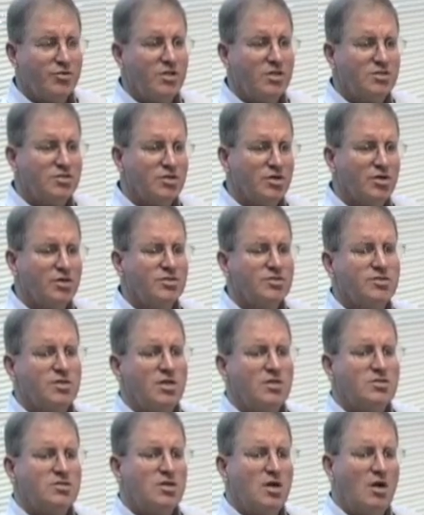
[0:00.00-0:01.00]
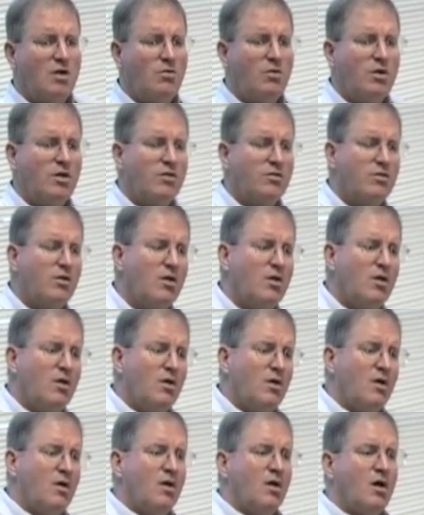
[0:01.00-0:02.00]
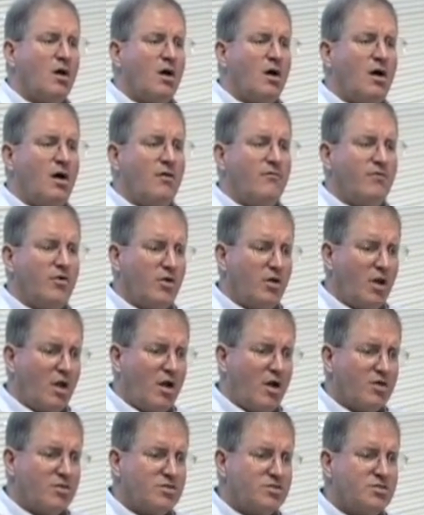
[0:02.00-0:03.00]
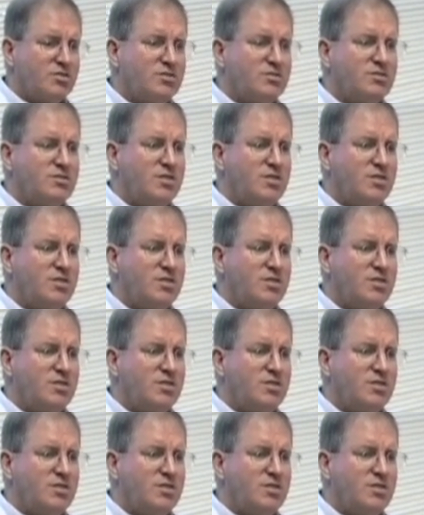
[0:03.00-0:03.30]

research, they start with very large